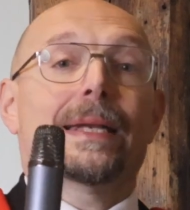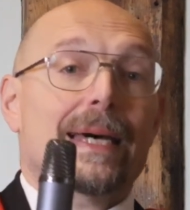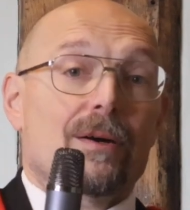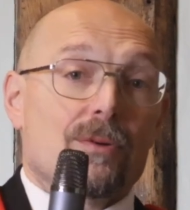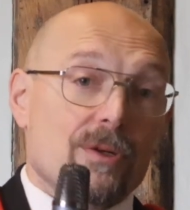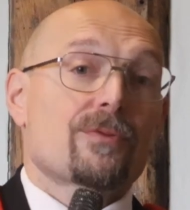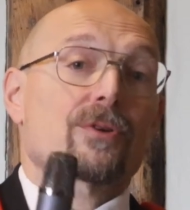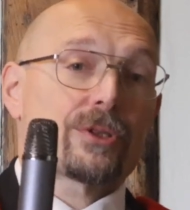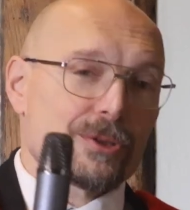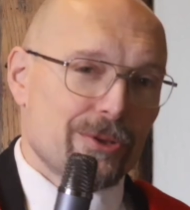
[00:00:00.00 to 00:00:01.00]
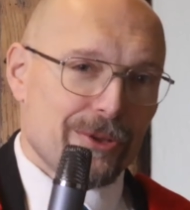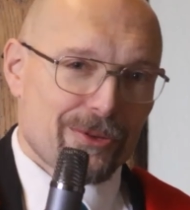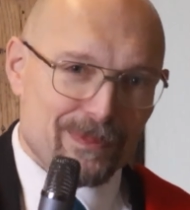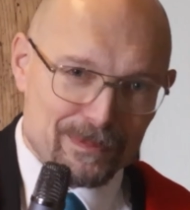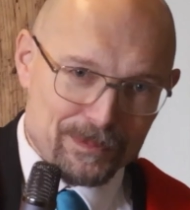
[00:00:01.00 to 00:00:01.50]
Now for the good
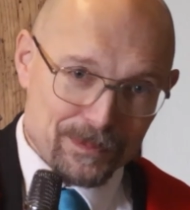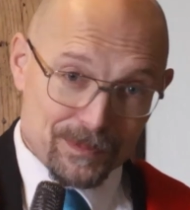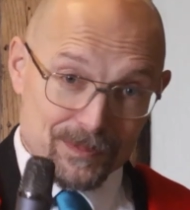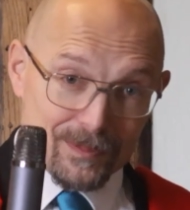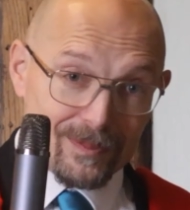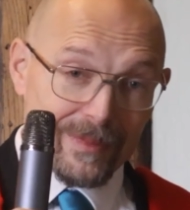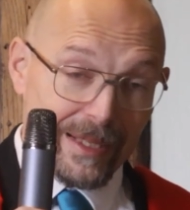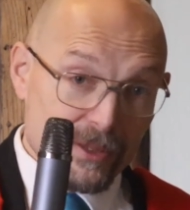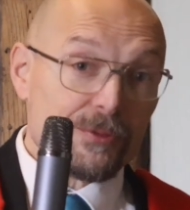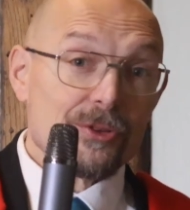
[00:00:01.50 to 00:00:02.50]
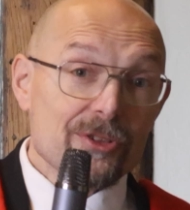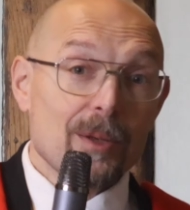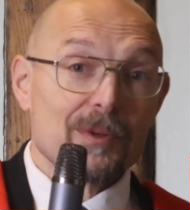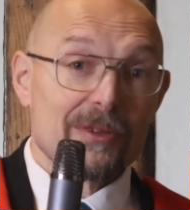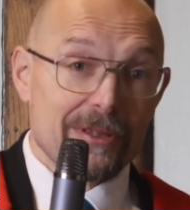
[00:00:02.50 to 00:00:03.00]
news. If you
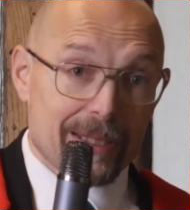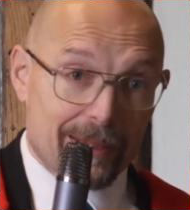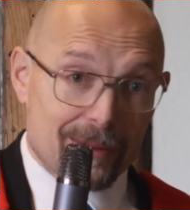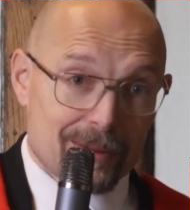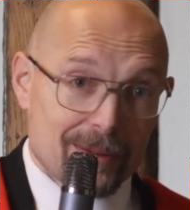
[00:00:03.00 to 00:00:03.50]
stop overthinking,